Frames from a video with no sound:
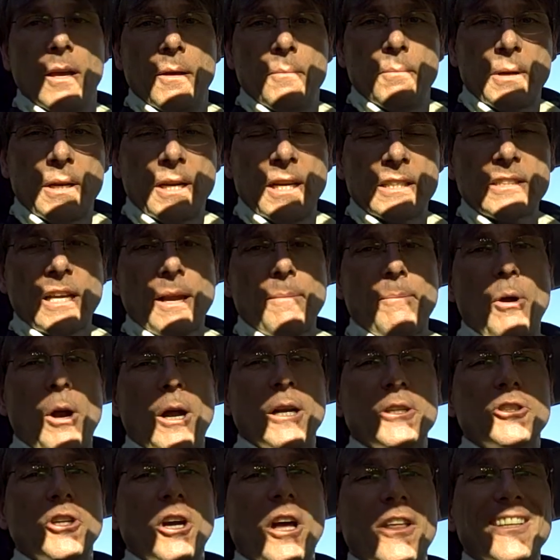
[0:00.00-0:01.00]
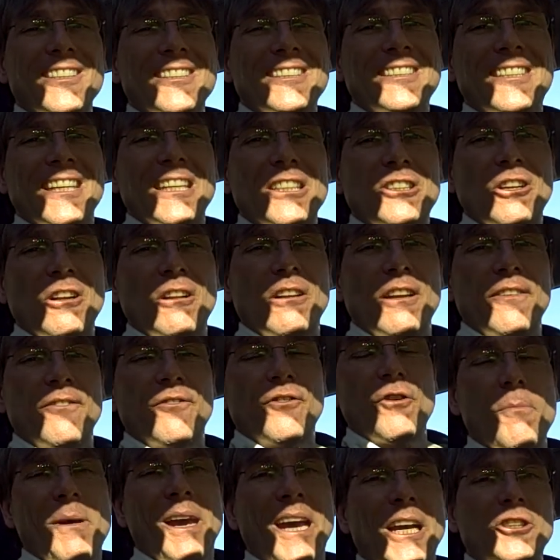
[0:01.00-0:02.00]
Because I brought you all this digital
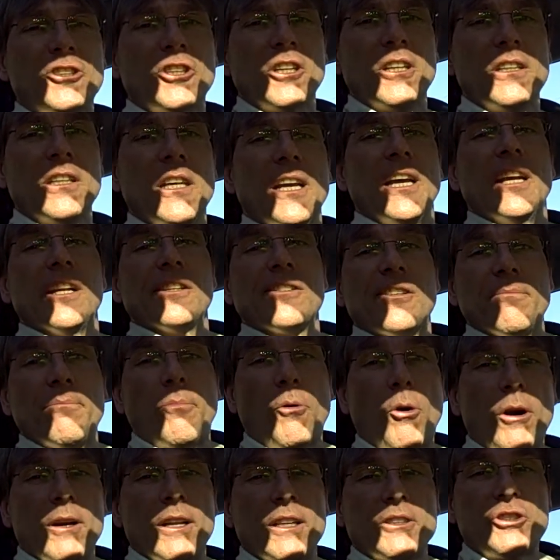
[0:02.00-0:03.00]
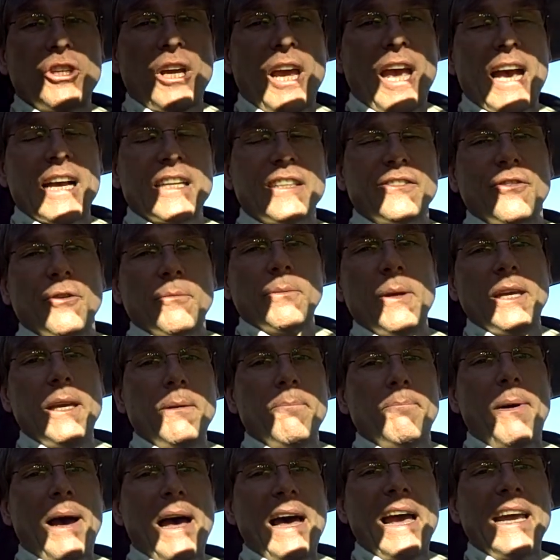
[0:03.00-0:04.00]
information, it's important that you ask for me
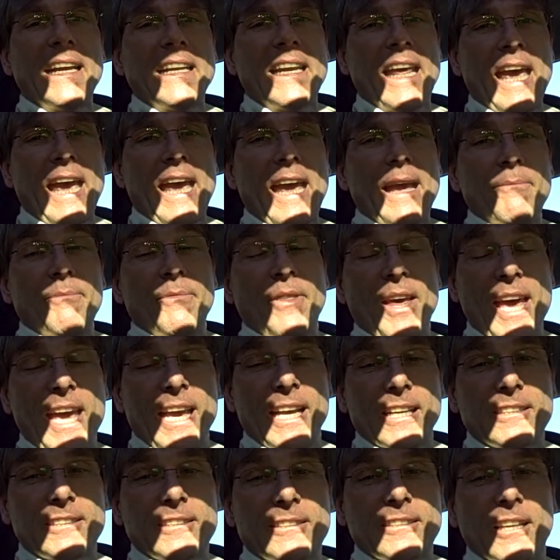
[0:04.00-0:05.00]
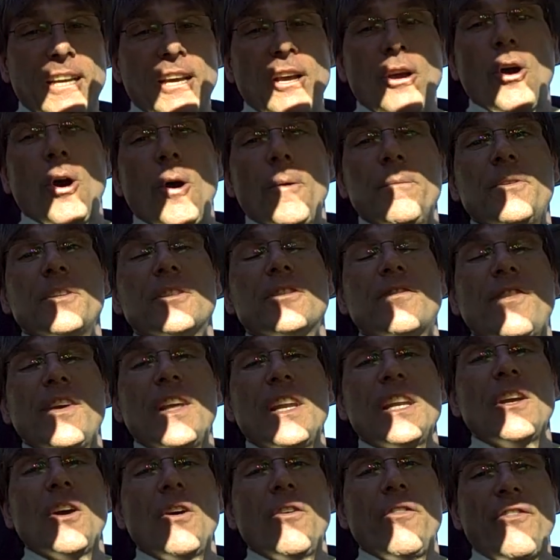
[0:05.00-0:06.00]
by name. Thanks. Hope this
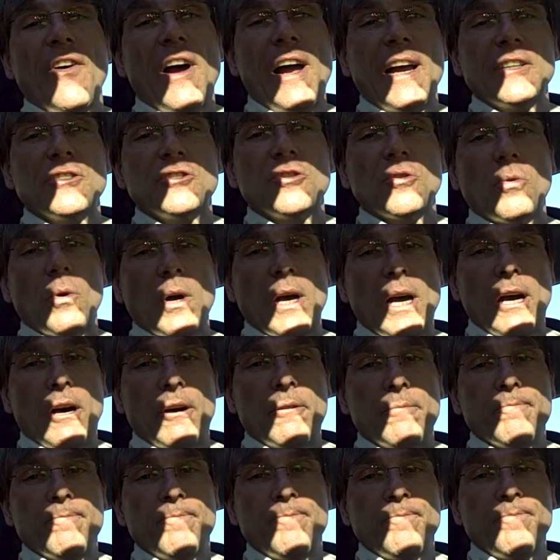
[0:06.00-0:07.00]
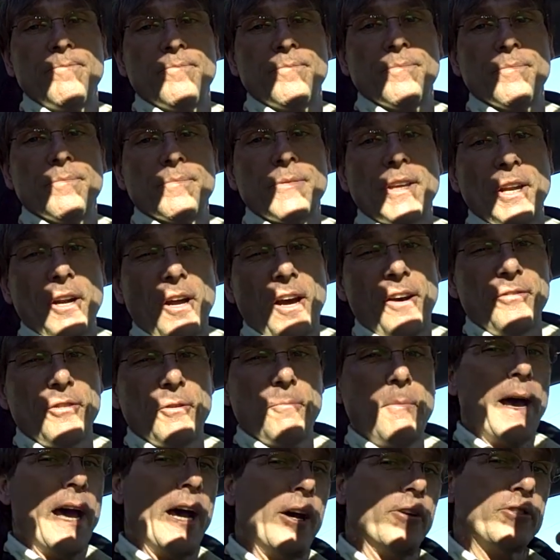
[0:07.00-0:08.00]
video finds you well. Get off the
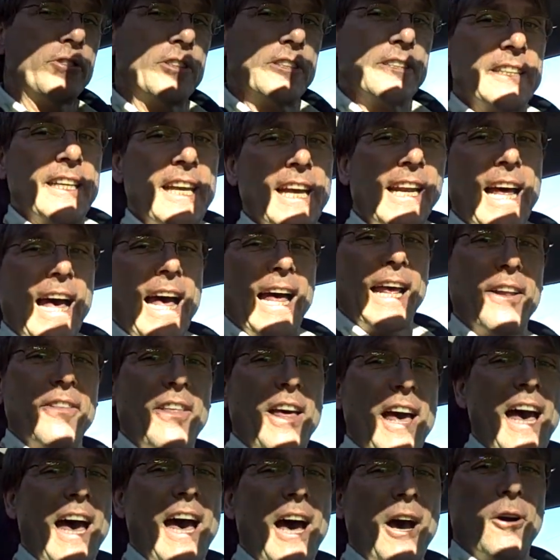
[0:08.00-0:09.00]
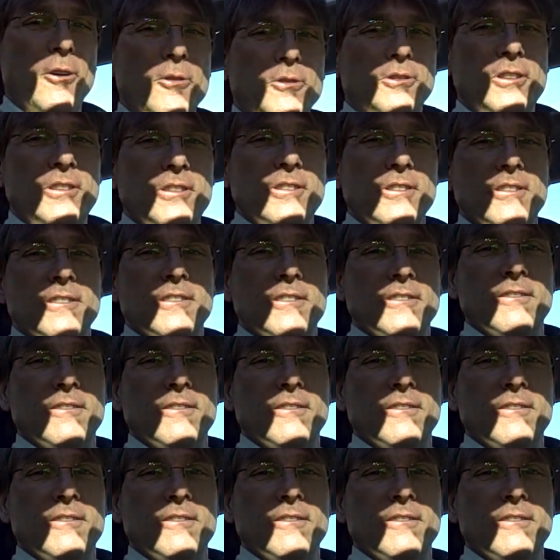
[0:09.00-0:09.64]
mouse and get out of the house.